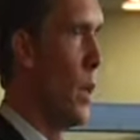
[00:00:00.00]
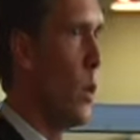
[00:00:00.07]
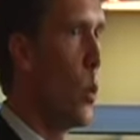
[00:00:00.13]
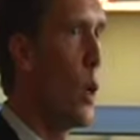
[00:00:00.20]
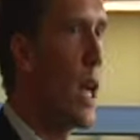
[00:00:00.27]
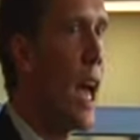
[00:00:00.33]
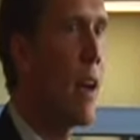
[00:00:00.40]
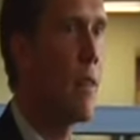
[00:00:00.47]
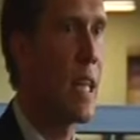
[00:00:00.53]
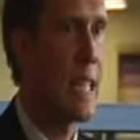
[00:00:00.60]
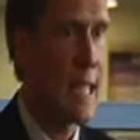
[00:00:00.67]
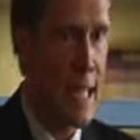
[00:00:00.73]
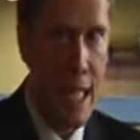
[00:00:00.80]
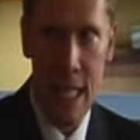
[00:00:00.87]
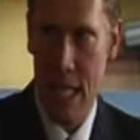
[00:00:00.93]
We have a
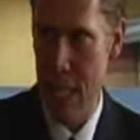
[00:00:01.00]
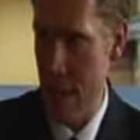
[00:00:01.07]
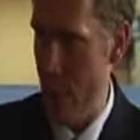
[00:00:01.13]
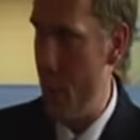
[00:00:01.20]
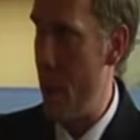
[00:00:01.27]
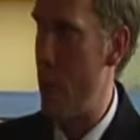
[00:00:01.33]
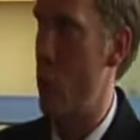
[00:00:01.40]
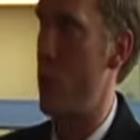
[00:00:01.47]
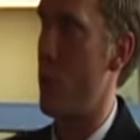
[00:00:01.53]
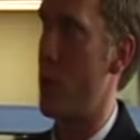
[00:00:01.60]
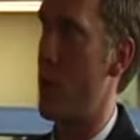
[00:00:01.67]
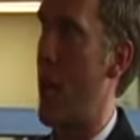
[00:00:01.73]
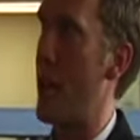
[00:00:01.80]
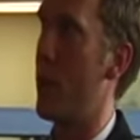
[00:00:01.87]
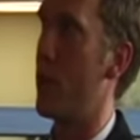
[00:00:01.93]
ceasing of the menstrual
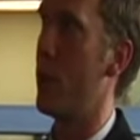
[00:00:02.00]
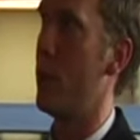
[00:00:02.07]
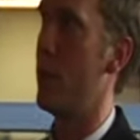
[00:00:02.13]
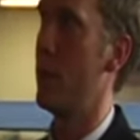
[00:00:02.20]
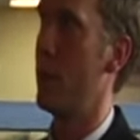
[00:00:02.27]
cycle.